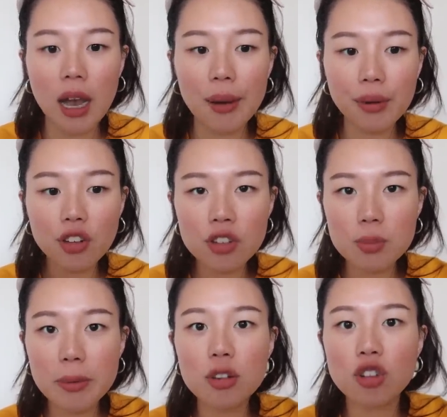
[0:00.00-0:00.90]
I would just
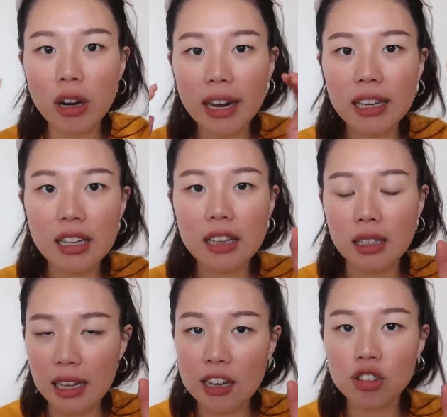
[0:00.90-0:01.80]
maybe try getting
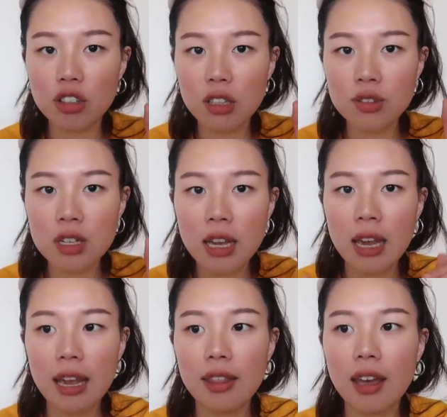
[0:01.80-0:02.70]
the lash lift,
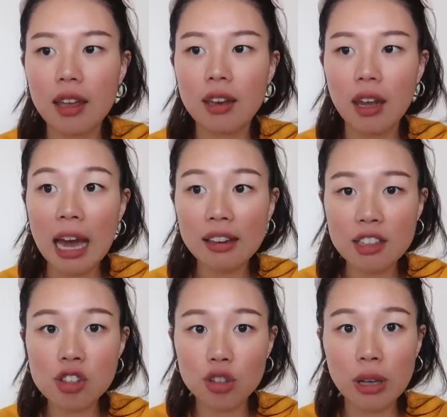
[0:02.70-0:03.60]
and then at
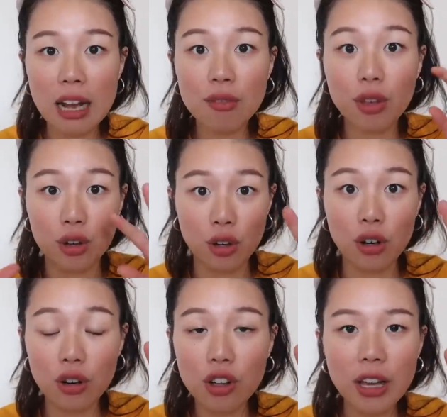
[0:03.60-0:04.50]
least you'll have the
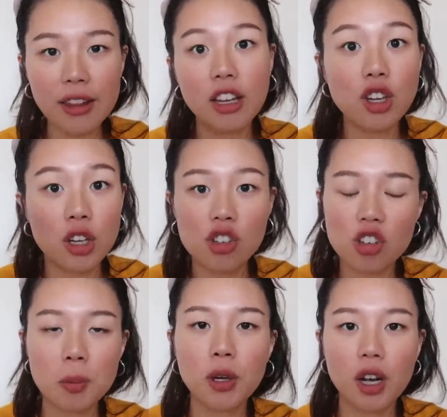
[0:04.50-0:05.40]
curl, and then you can
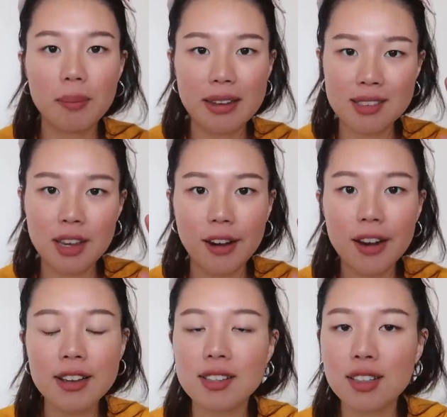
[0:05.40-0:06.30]
just put on
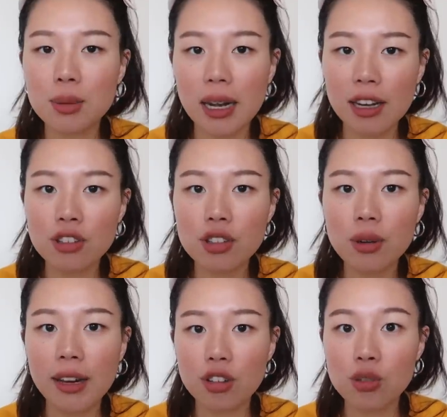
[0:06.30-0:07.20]
mascara, because that's what I do.
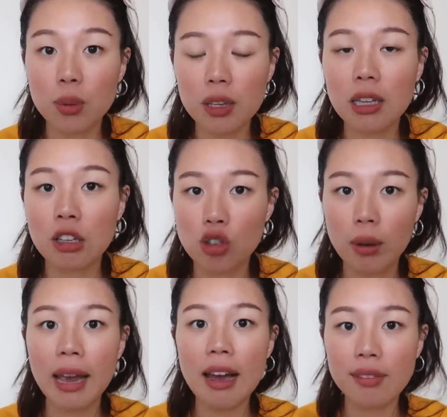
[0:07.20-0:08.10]
I just really
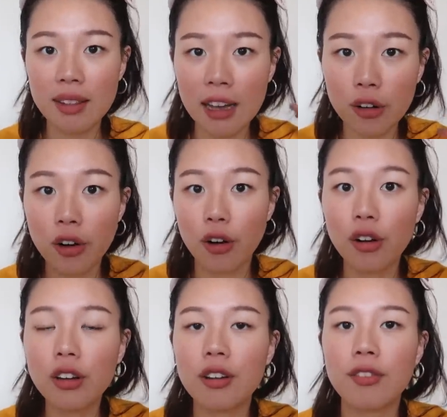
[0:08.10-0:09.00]
enjoy having that
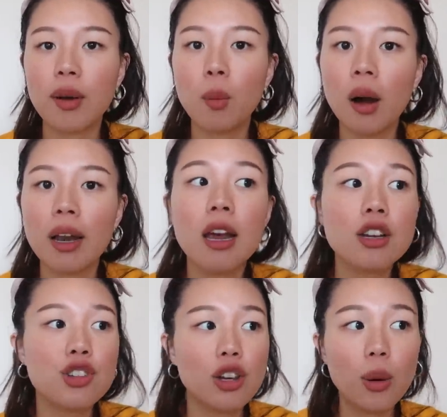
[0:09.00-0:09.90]
curl, and if I want
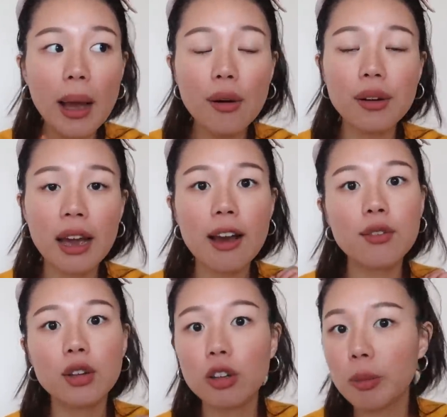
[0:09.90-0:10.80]
to go out and have
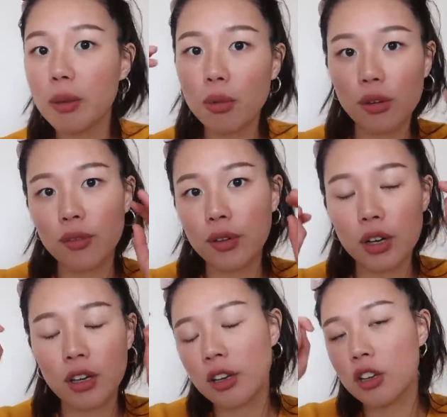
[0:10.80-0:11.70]
a little bit more of
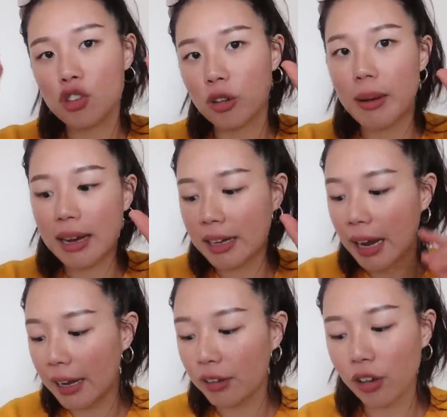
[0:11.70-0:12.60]
a dramatic
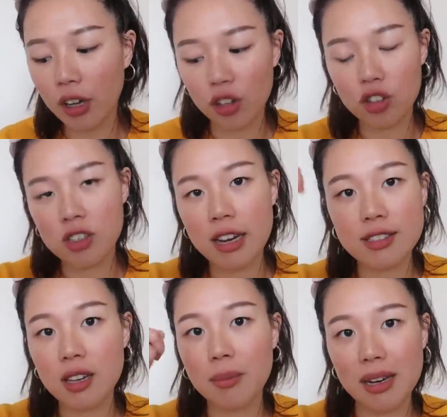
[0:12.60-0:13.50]
eye look, I'll just take
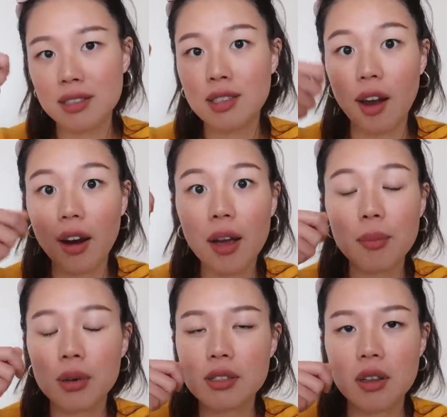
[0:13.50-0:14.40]
some mascara
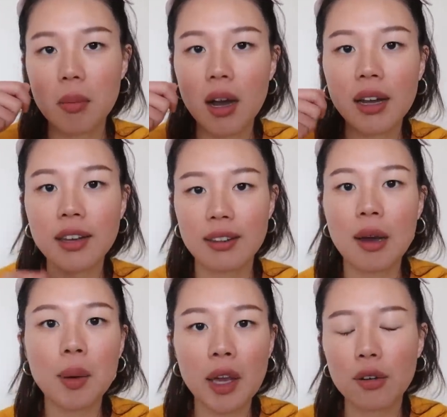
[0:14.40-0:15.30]
and put some on, and
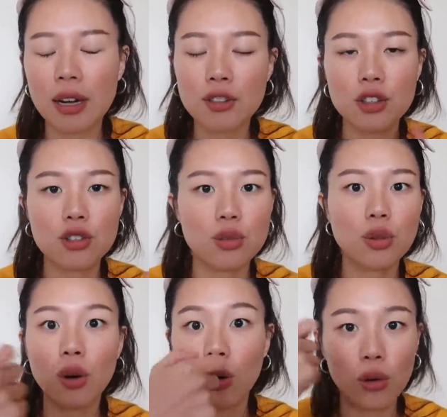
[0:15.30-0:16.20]
that way I don't have to do
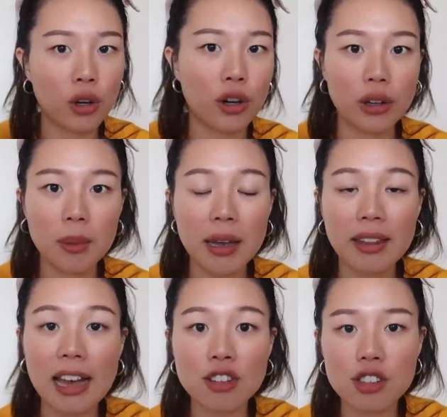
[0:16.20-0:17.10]
the whole curling my
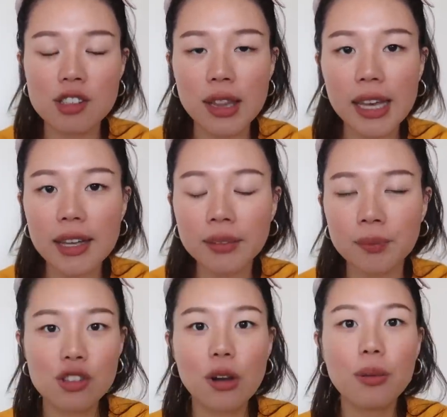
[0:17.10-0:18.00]
lashes thing.
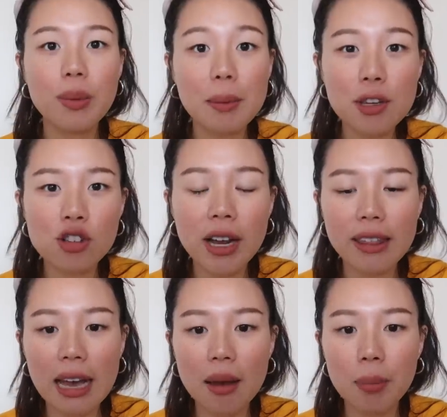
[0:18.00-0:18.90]
So maybe try
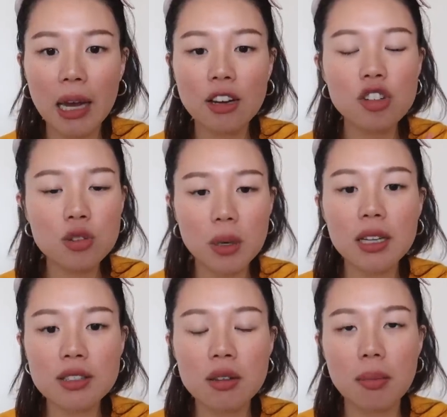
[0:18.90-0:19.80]
that, but I just
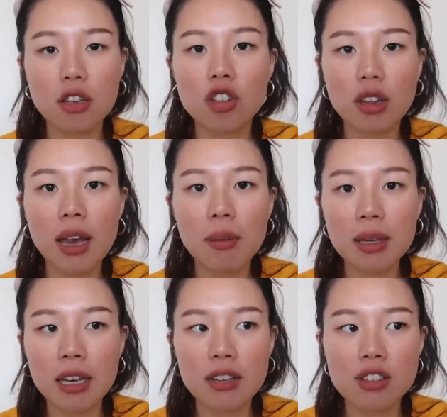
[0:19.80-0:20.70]
wanted to mention that
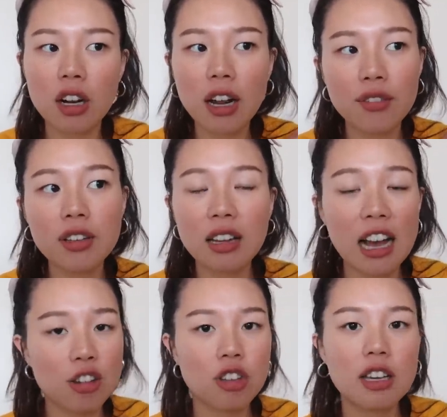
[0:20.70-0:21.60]
because not every
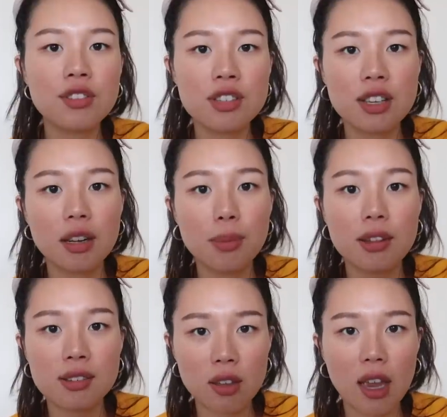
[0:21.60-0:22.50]
lash lift is going to be
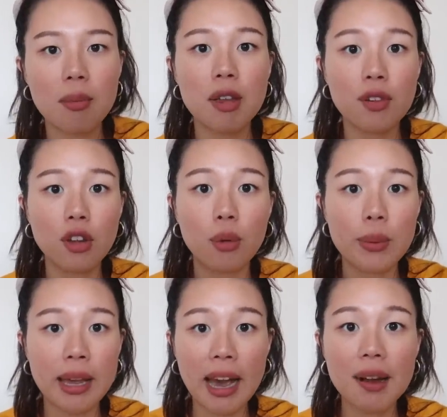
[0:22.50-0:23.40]
the same, even though
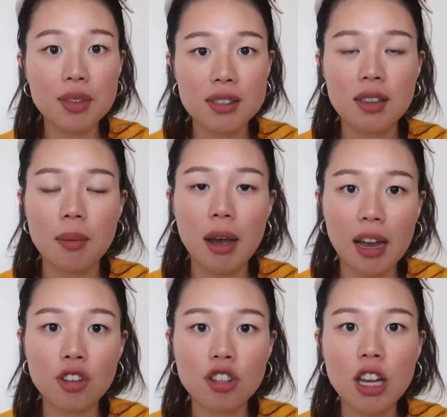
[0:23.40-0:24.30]
we have the same
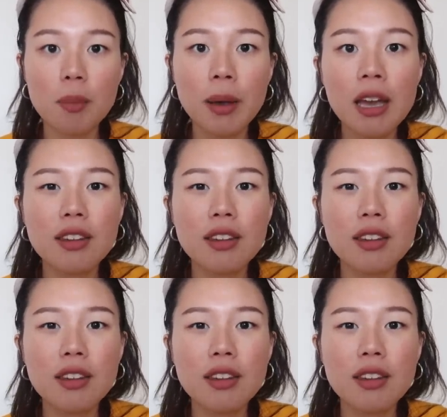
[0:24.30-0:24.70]
eye shape.